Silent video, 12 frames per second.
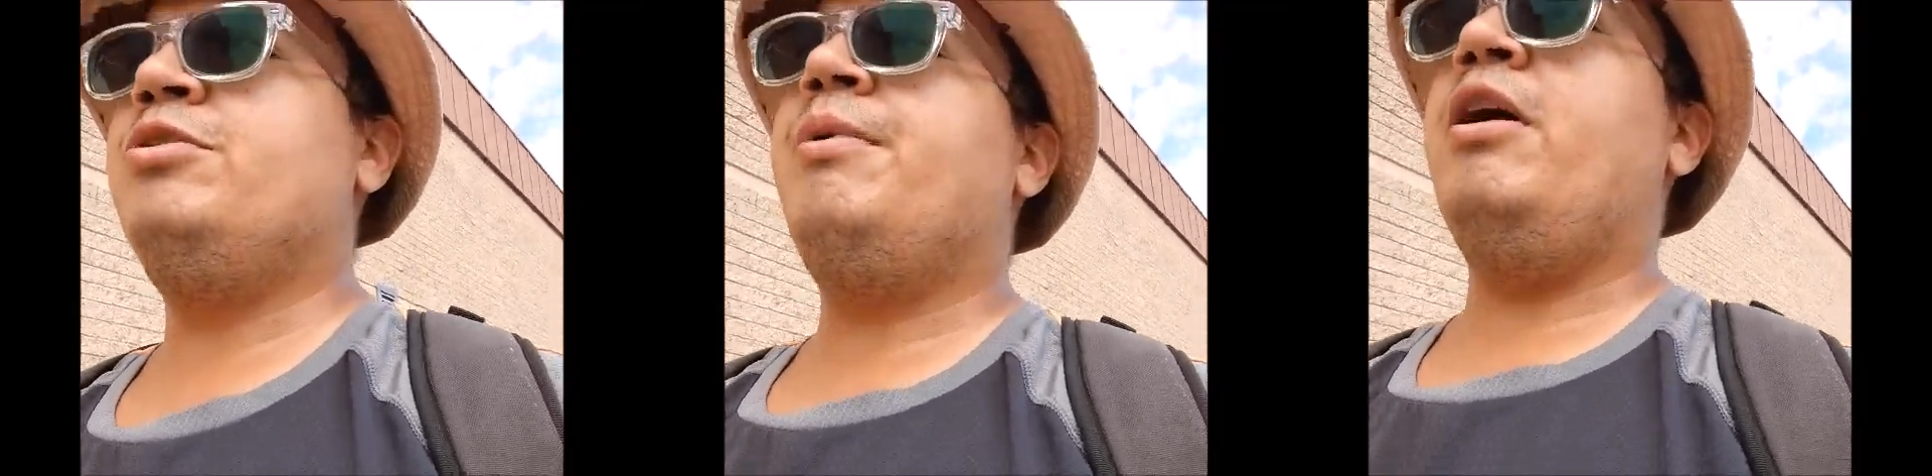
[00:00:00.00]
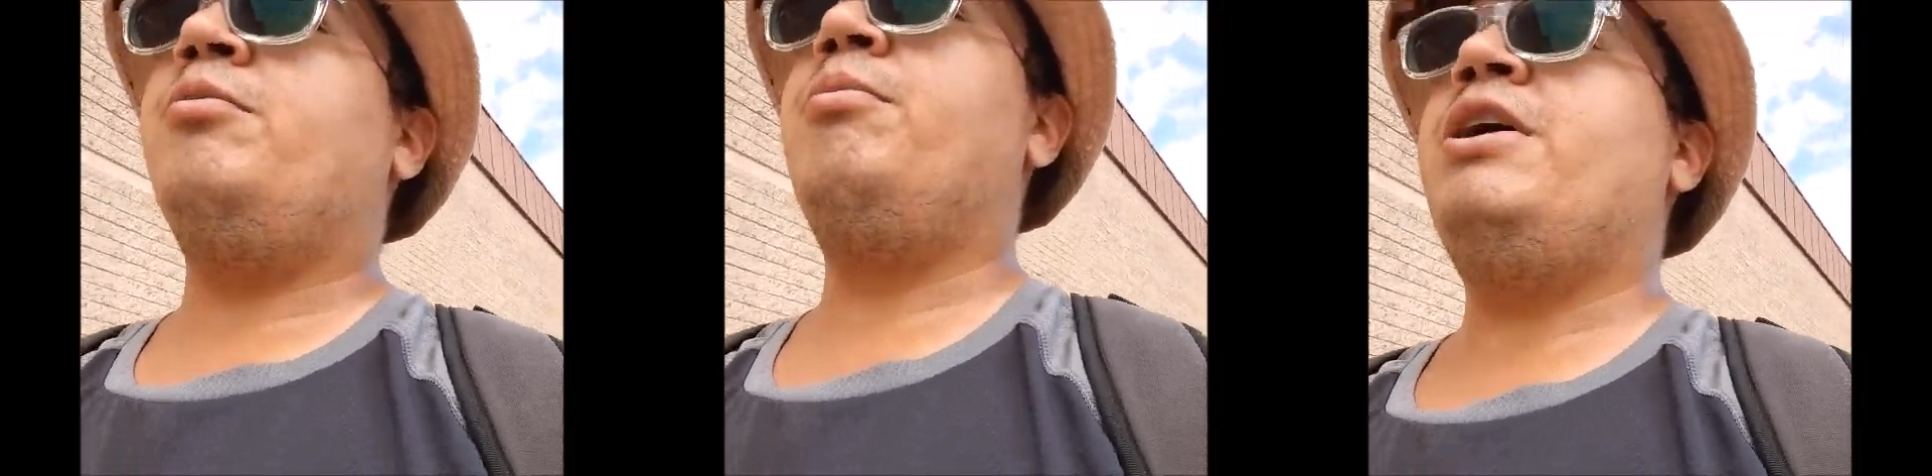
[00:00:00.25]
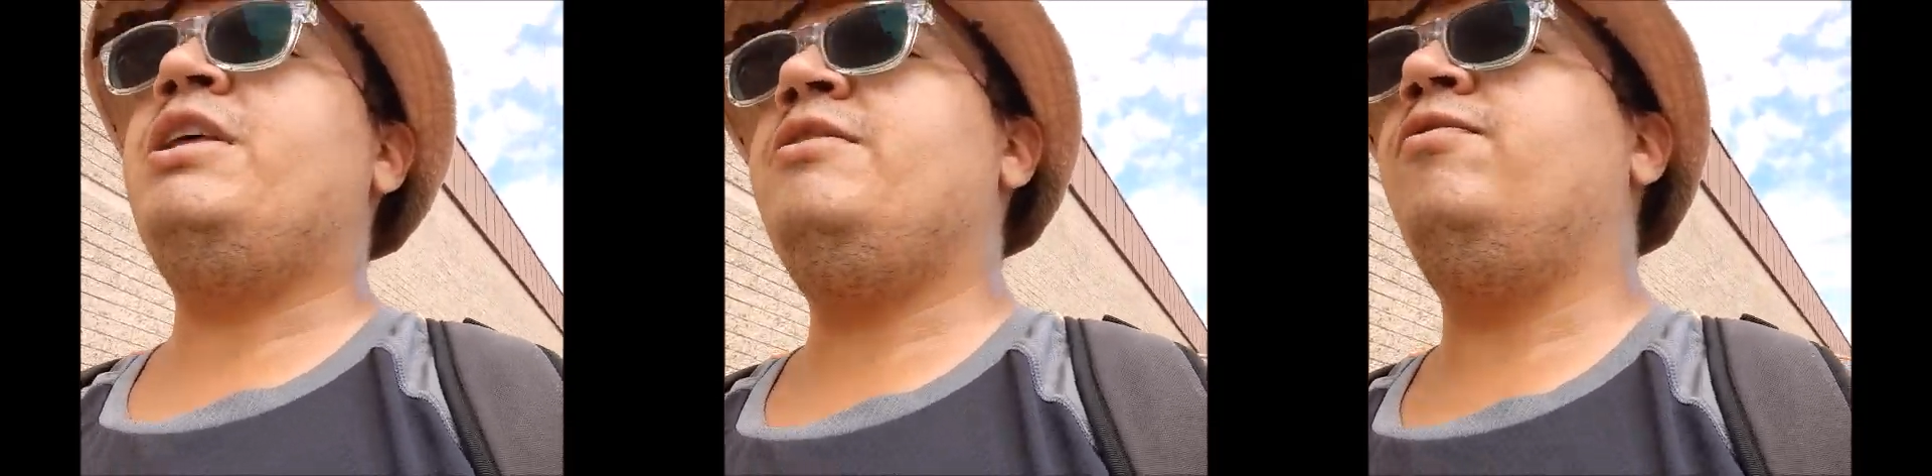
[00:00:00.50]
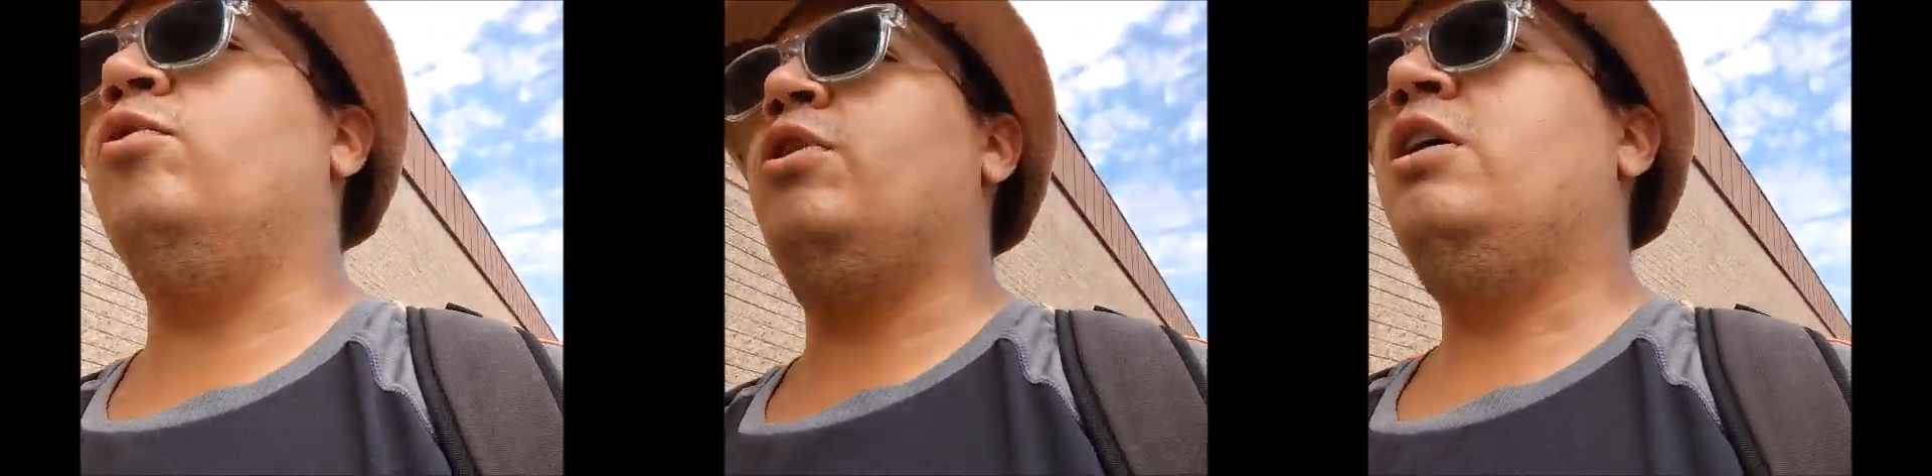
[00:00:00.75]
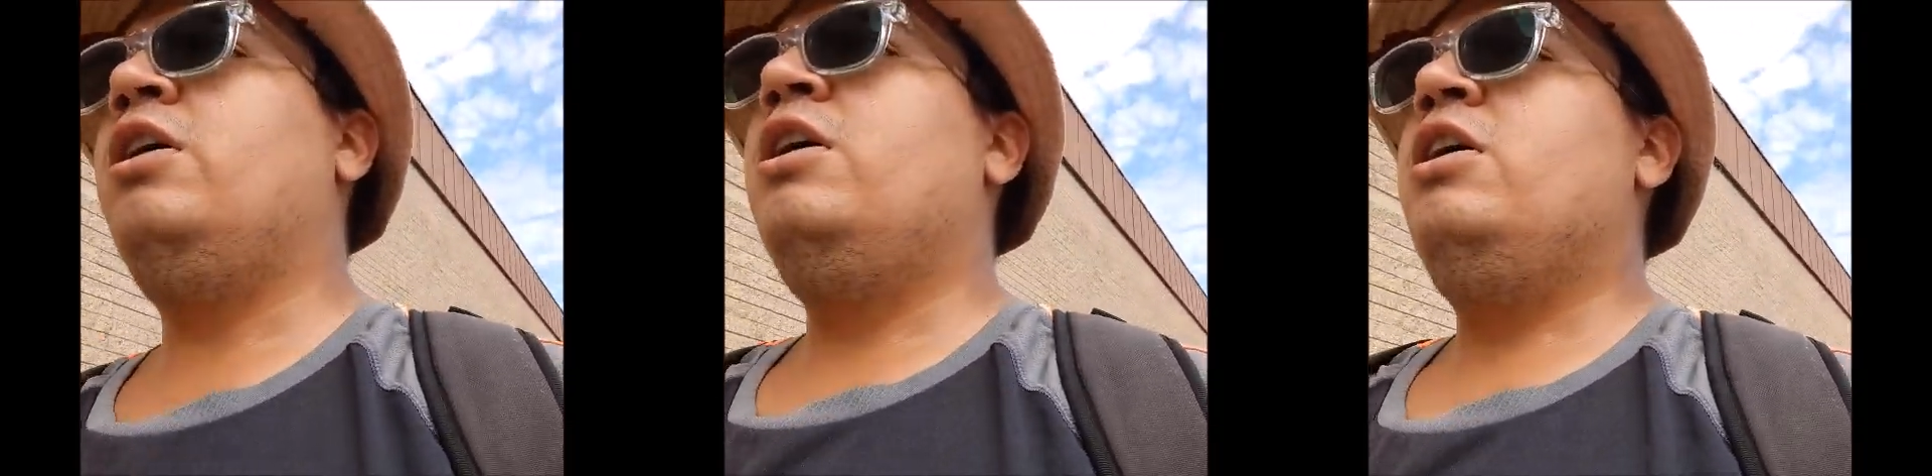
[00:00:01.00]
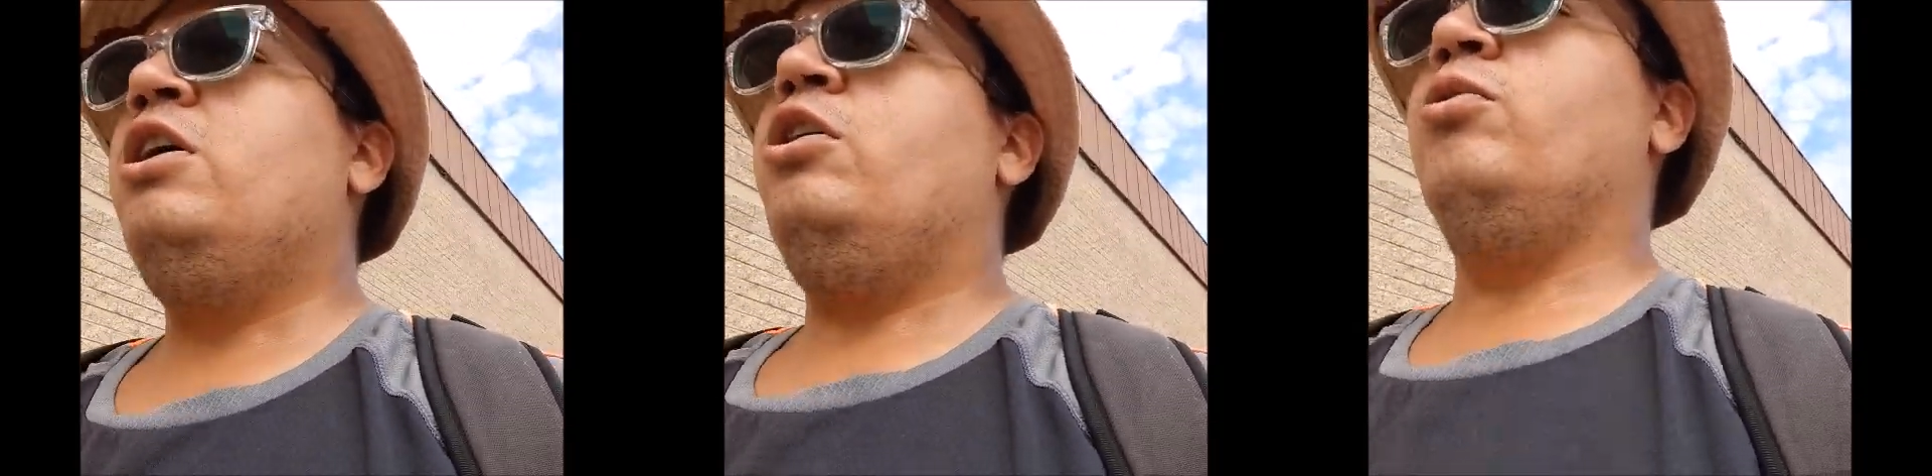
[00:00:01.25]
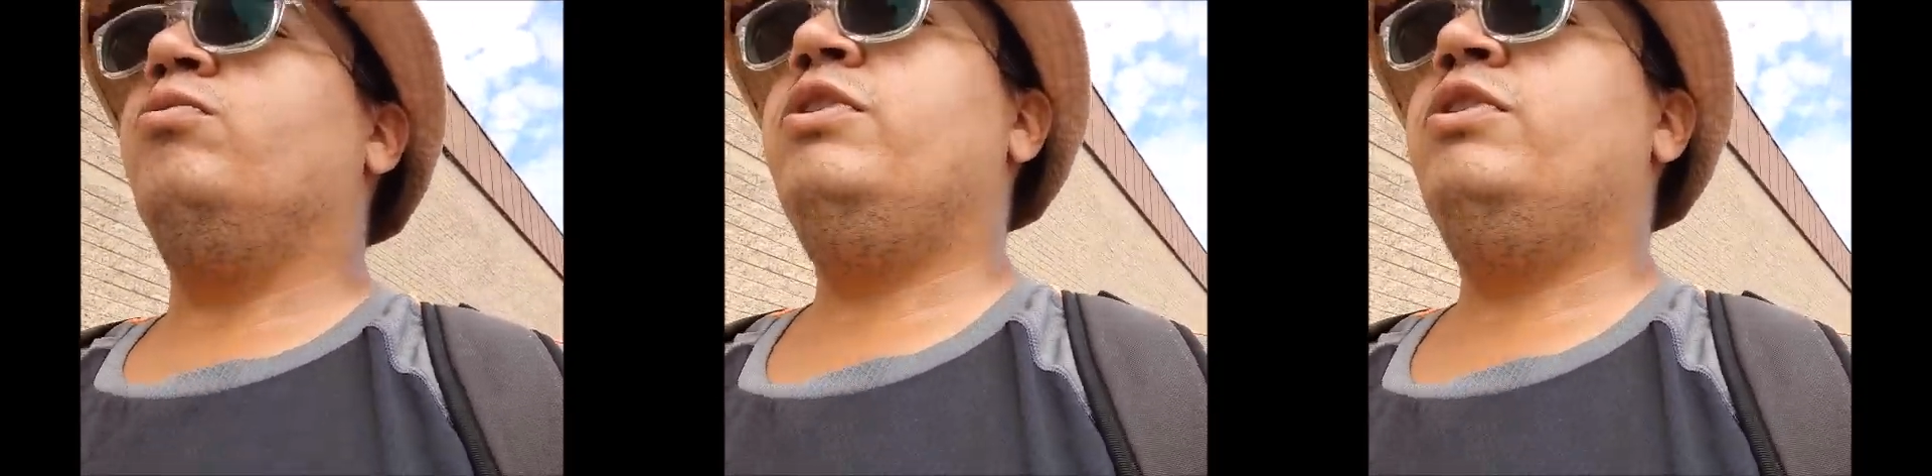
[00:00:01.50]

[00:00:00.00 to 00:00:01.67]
amount of money for, you know,